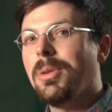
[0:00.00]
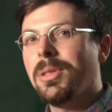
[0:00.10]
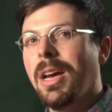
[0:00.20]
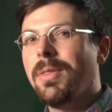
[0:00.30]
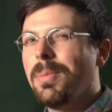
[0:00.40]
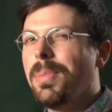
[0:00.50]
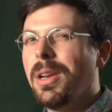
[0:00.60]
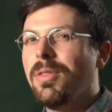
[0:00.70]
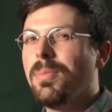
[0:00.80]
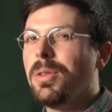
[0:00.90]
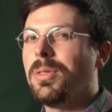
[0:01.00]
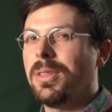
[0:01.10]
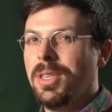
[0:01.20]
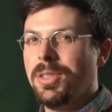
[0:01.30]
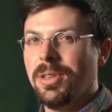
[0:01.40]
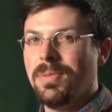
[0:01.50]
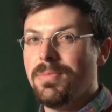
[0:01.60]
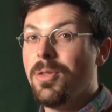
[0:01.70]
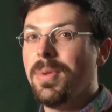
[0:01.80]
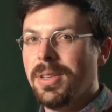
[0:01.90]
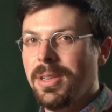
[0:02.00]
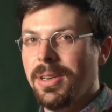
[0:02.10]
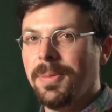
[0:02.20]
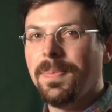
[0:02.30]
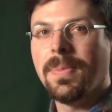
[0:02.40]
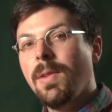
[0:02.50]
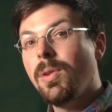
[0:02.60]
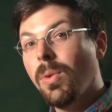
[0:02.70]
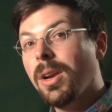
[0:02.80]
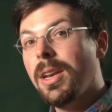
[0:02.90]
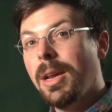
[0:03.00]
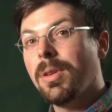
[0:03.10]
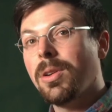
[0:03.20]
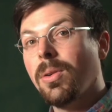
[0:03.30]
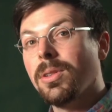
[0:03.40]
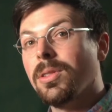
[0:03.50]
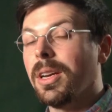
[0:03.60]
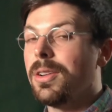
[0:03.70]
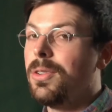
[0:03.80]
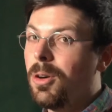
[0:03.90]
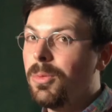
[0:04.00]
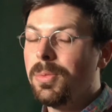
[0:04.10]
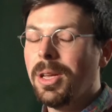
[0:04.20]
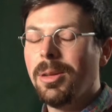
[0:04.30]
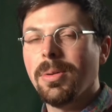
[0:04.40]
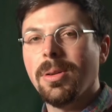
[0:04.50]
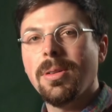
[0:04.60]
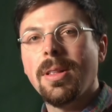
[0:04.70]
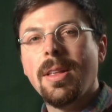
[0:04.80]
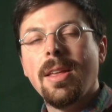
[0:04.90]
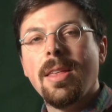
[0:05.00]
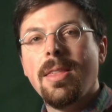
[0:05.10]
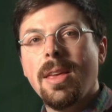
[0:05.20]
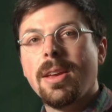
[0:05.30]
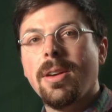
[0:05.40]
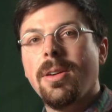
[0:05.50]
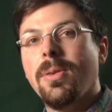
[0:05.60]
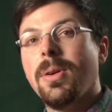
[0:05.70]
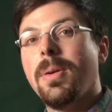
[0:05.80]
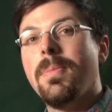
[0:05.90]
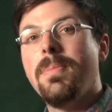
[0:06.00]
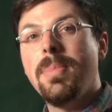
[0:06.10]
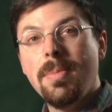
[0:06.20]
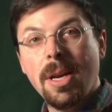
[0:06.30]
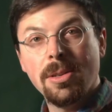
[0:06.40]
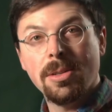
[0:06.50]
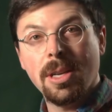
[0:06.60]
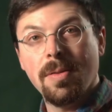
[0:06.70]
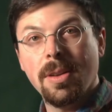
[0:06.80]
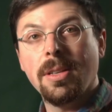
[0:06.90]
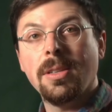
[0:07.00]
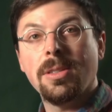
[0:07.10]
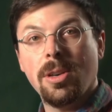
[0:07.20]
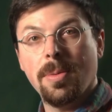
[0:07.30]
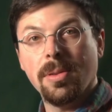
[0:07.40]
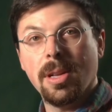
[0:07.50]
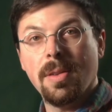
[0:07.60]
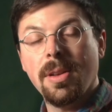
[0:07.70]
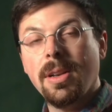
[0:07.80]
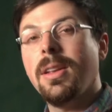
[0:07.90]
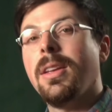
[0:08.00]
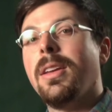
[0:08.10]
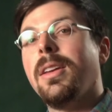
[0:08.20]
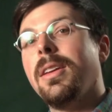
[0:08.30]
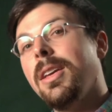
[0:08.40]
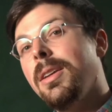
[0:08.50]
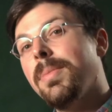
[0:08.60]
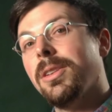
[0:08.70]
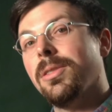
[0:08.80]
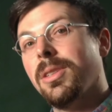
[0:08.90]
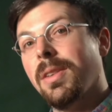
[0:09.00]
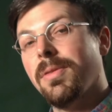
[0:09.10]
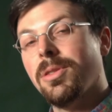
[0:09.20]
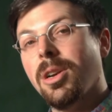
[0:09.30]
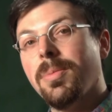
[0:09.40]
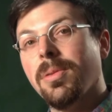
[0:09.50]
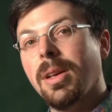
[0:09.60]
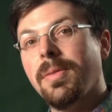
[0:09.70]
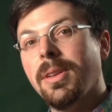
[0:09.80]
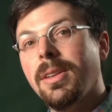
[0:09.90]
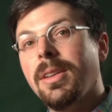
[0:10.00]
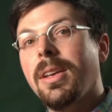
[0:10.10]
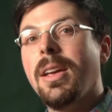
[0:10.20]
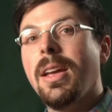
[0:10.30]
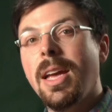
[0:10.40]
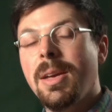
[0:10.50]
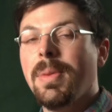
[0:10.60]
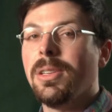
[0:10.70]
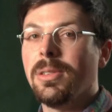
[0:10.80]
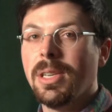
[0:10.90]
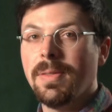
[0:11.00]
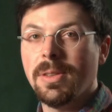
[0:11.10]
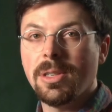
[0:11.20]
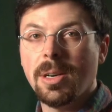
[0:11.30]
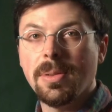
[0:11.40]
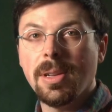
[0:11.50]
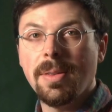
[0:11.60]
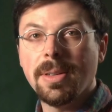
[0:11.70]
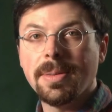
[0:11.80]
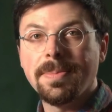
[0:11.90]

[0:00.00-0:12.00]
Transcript: just having a bit of a music teacher moment here. If we want to name the chords like normal people, they go B major 7 sharp 11, E major 7 sharp 11, A major 7 sharp 11.